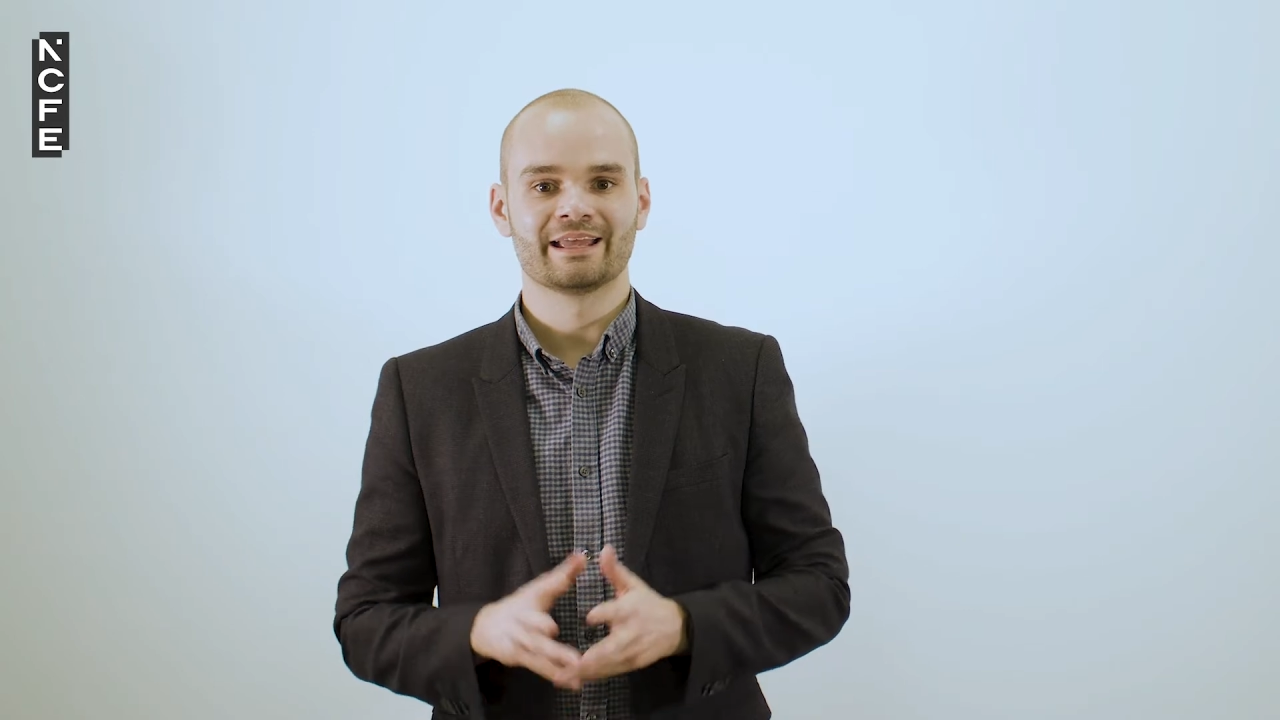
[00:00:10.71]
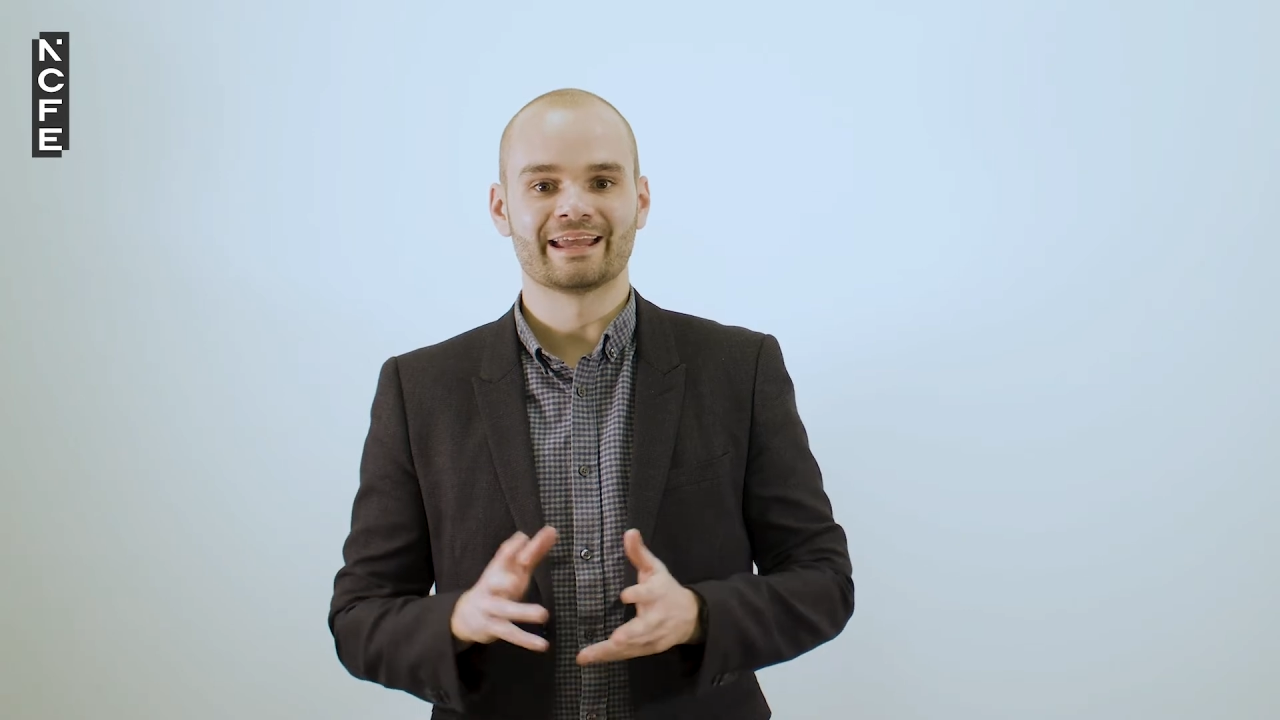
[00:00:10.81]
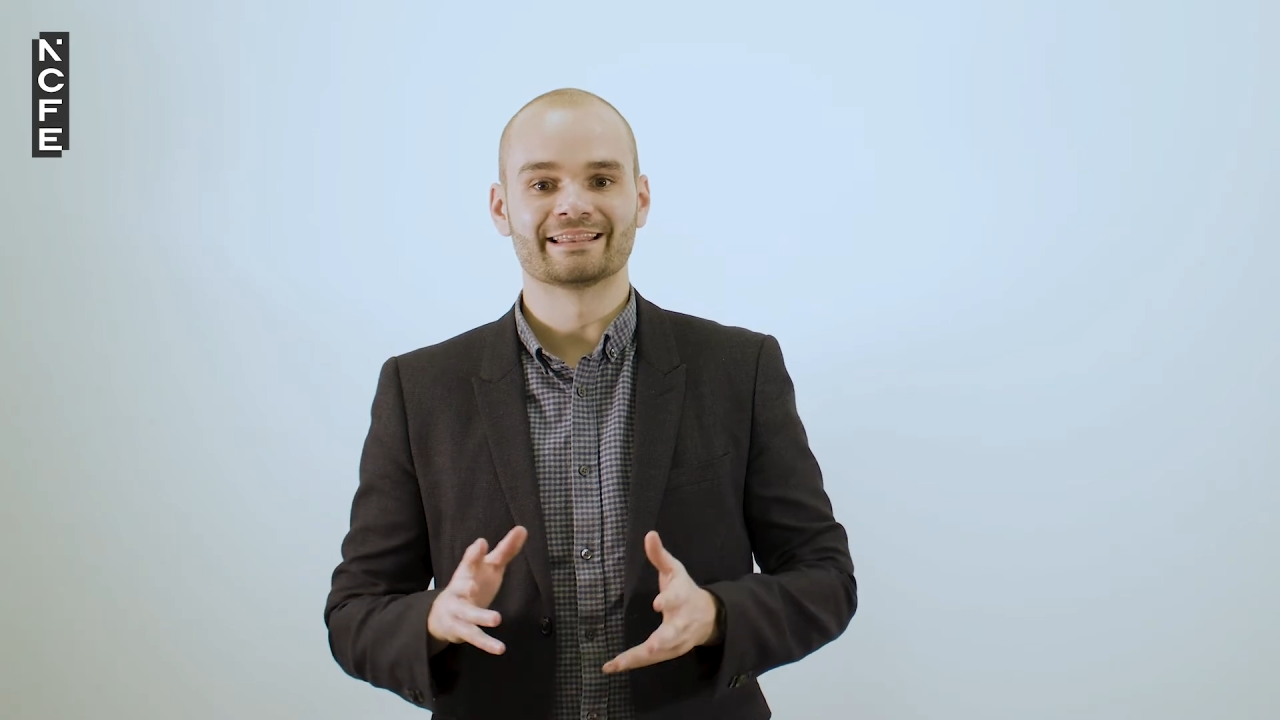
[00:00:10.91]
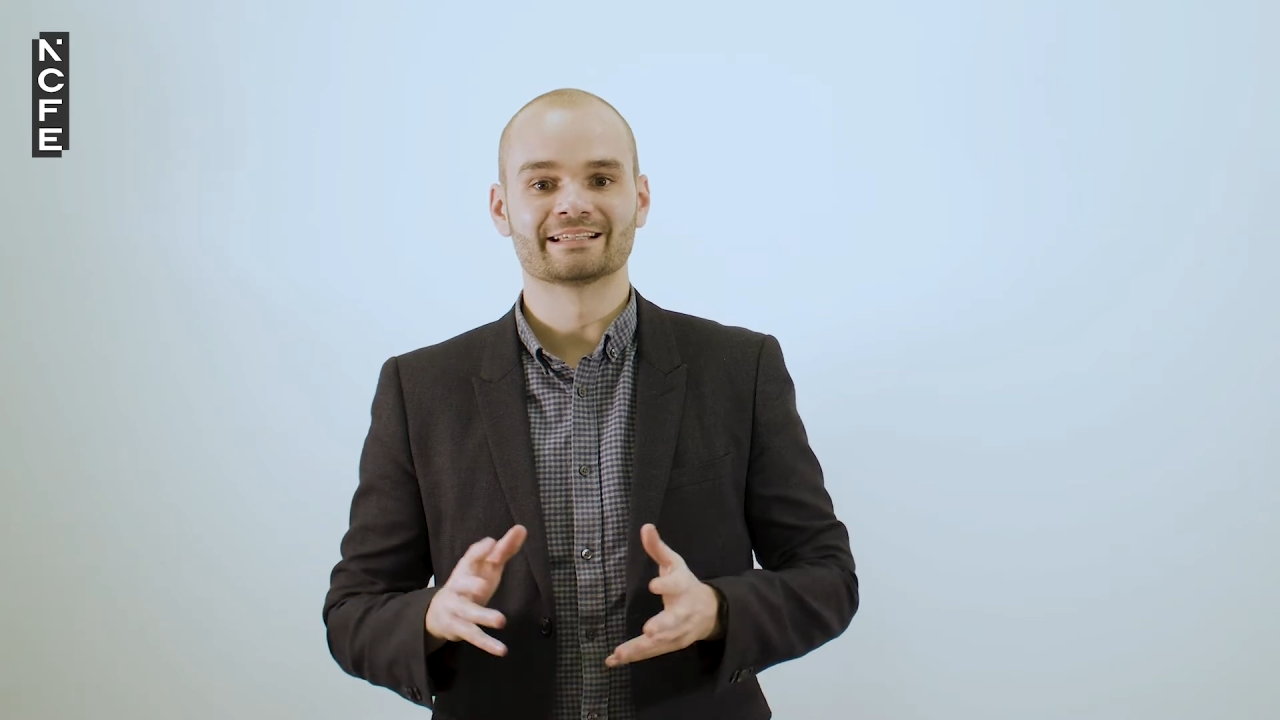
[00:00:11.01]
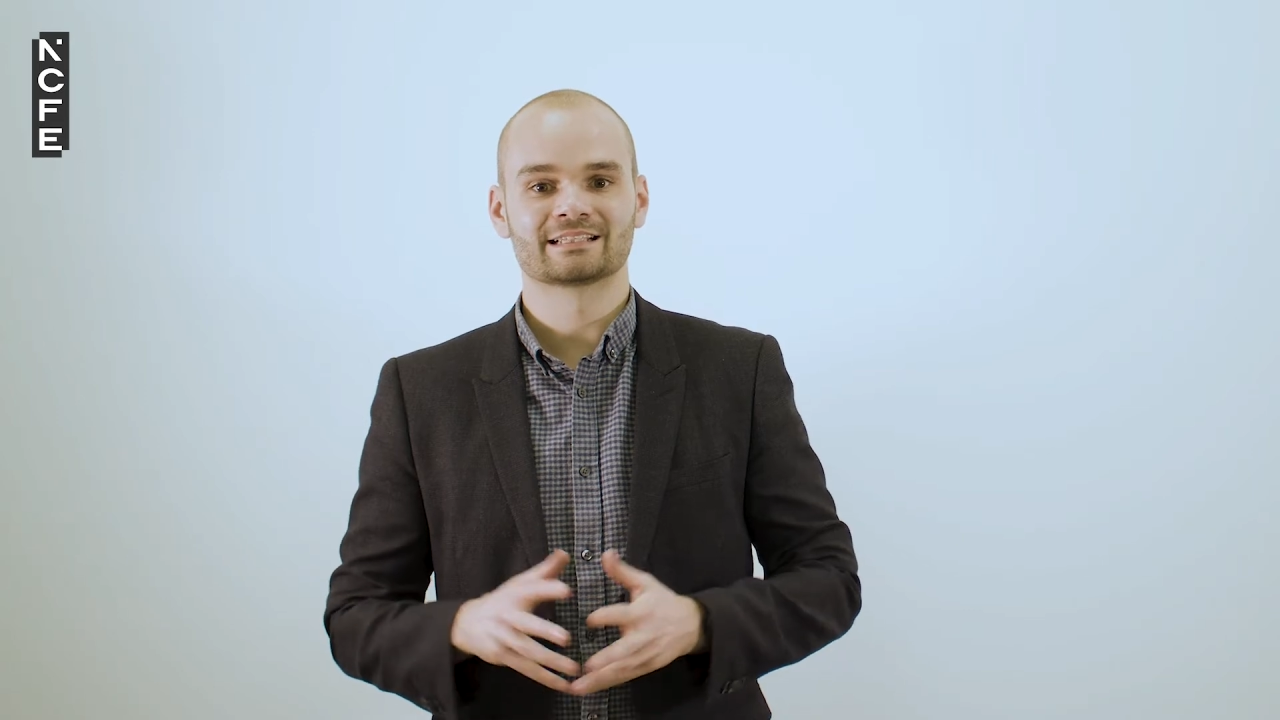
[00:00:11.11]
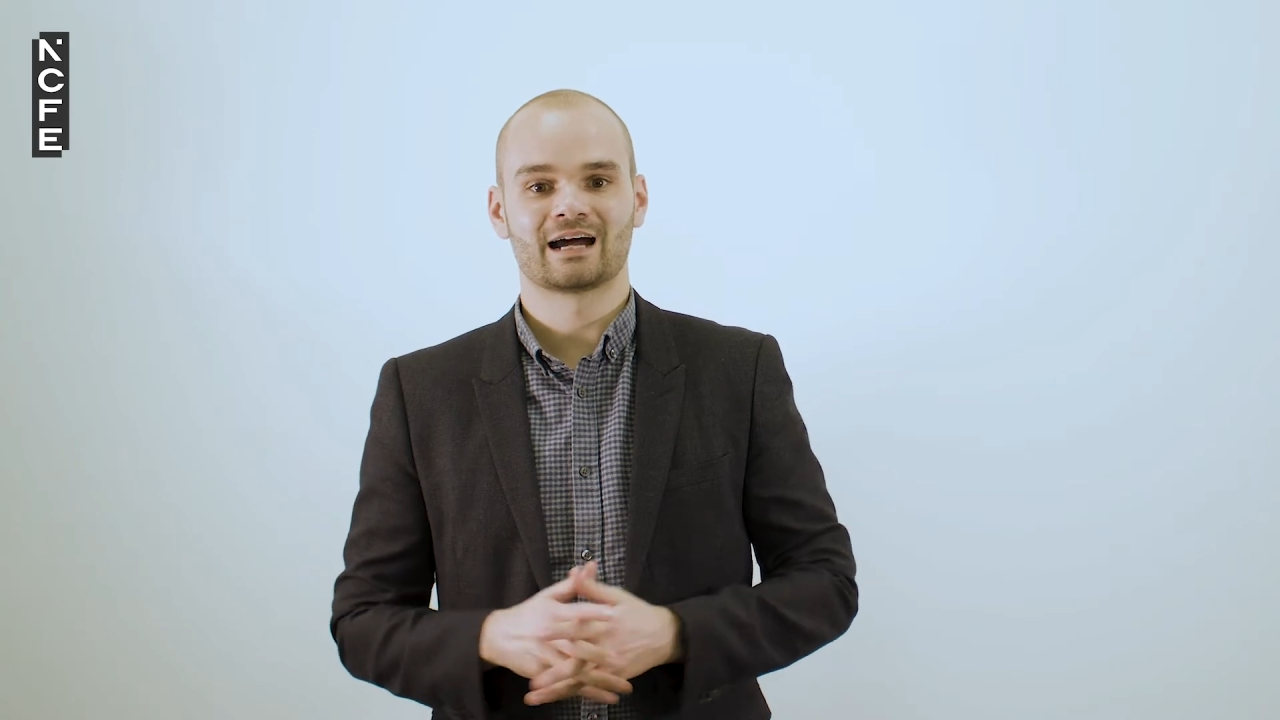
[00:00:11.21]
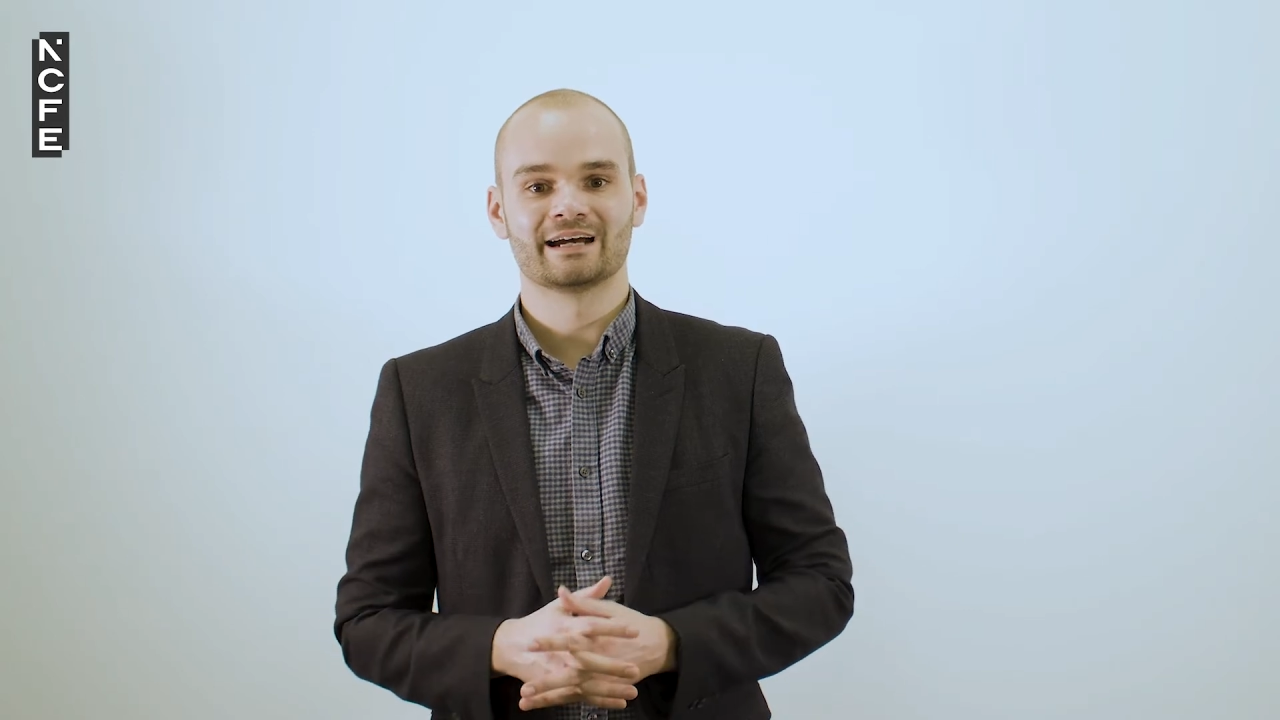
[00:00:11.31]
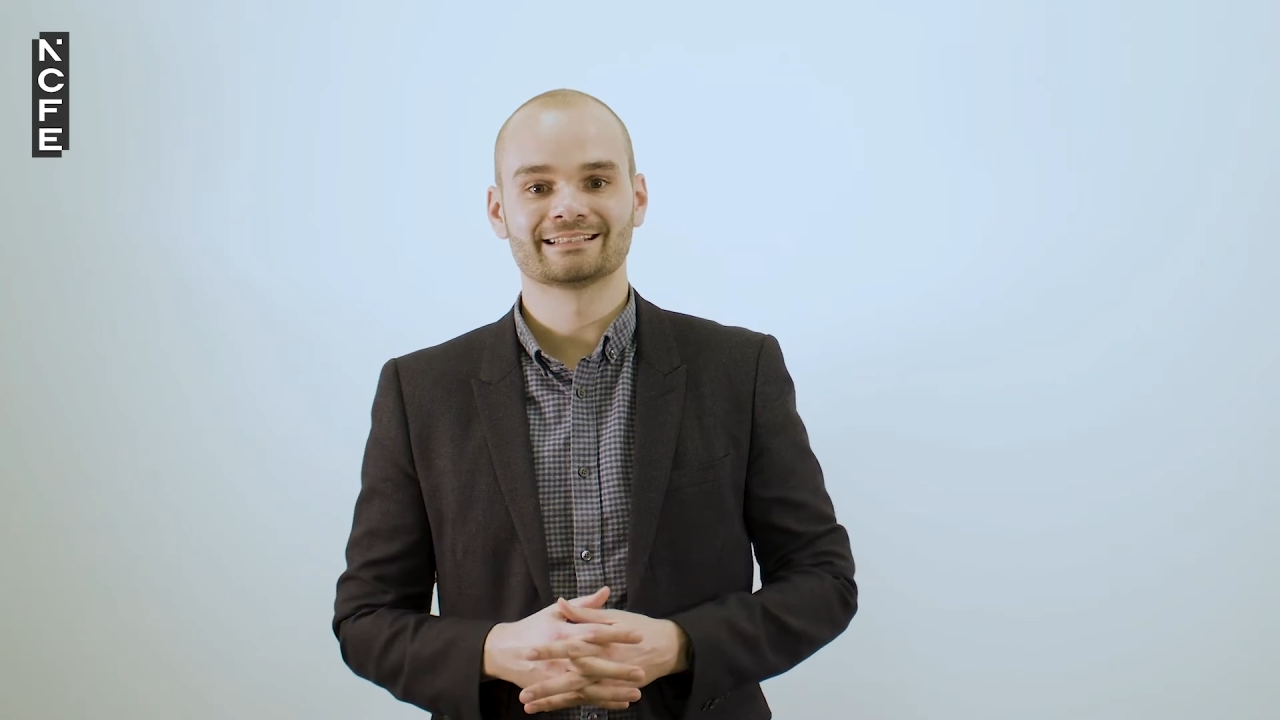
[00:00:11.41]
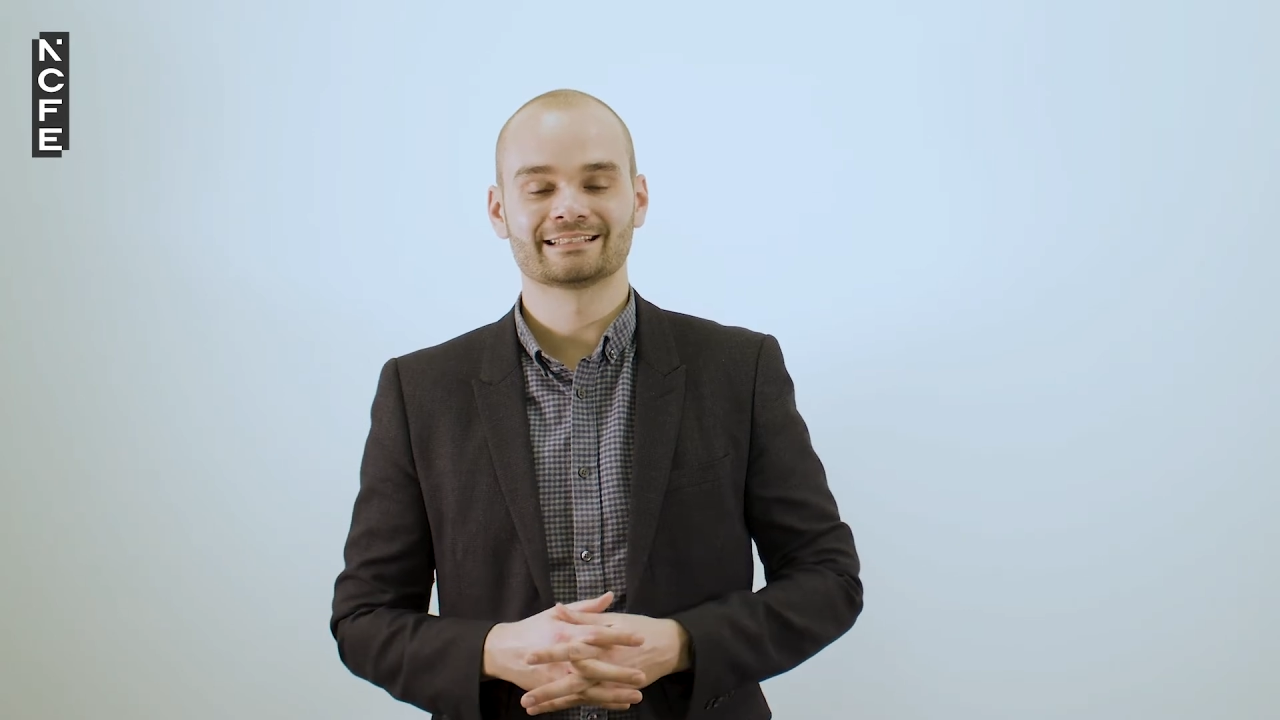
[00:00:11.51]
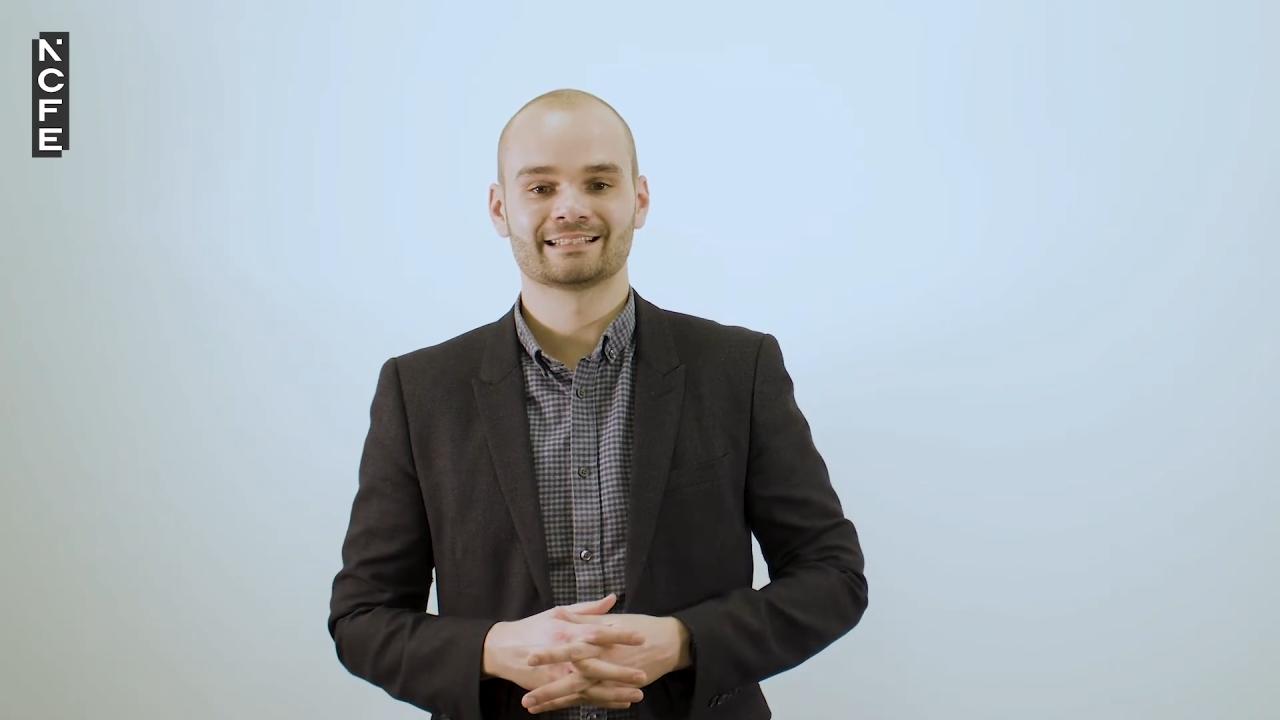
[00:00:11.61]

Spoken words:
in the Science